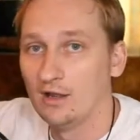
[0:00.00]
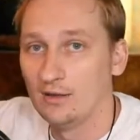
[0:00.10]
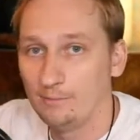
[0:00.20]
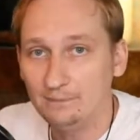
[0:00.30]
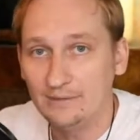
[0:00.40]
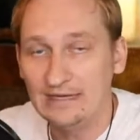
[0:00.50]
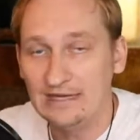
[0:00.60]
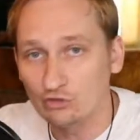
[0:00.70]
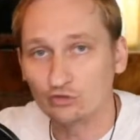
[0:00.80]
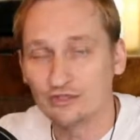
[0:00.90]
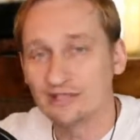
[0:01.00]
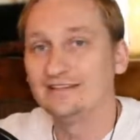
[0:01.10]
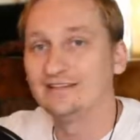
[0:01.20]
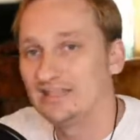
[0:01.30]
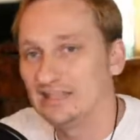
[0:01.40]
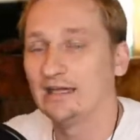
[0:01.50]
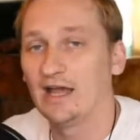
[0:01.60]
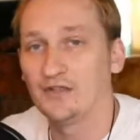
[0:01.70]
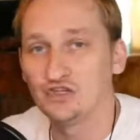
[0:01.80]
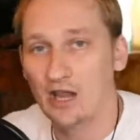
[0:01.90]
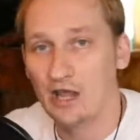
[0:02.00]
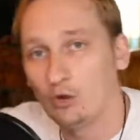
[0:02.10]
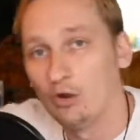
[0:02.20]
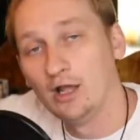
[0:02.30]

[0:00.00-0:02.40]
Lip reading: might be interested in seeing on this channel,